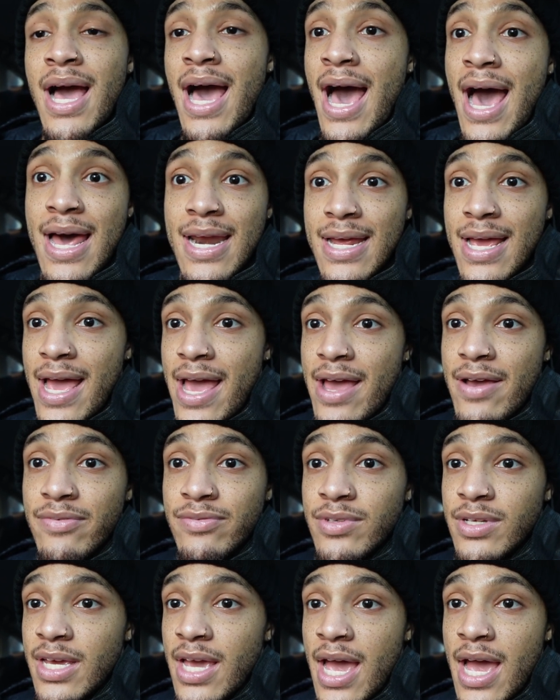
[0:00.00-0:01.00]
I didn't
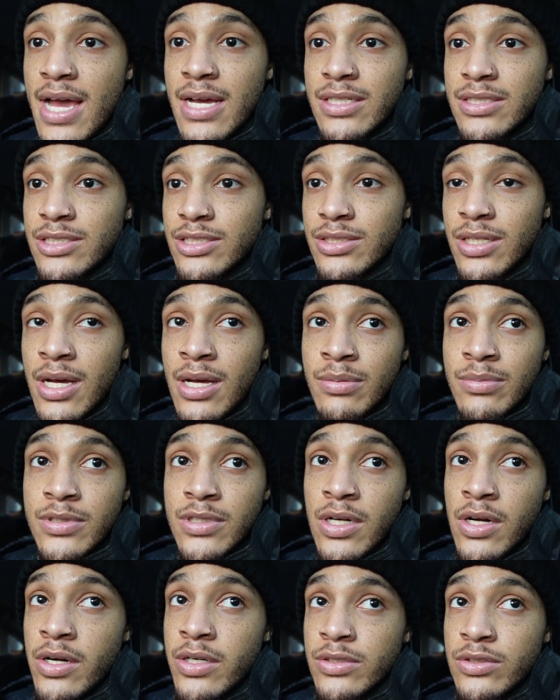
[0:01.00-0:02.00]
have the cash. I'm
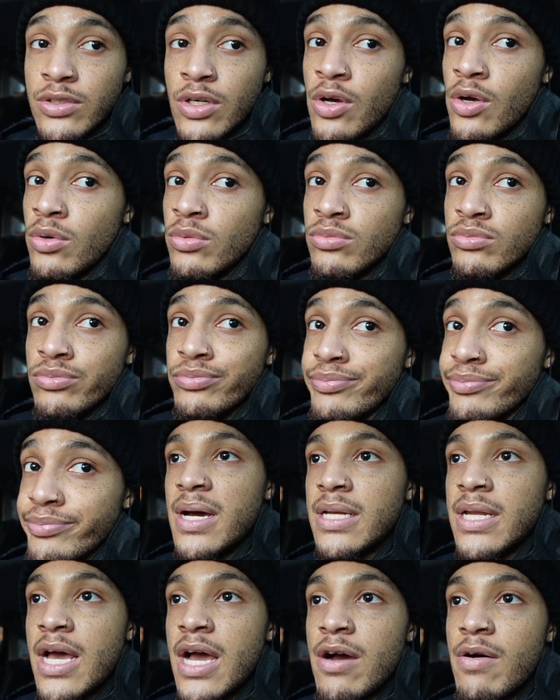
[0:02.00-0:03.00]
sorry. So,
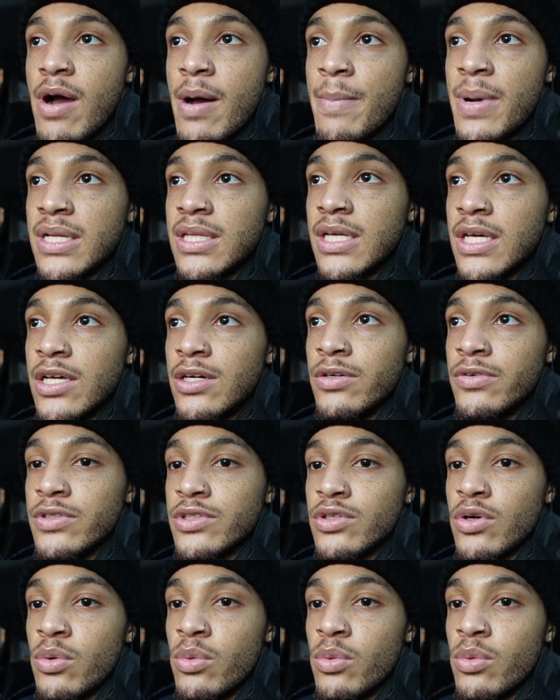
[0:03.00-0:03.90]
but now I'm about to head over to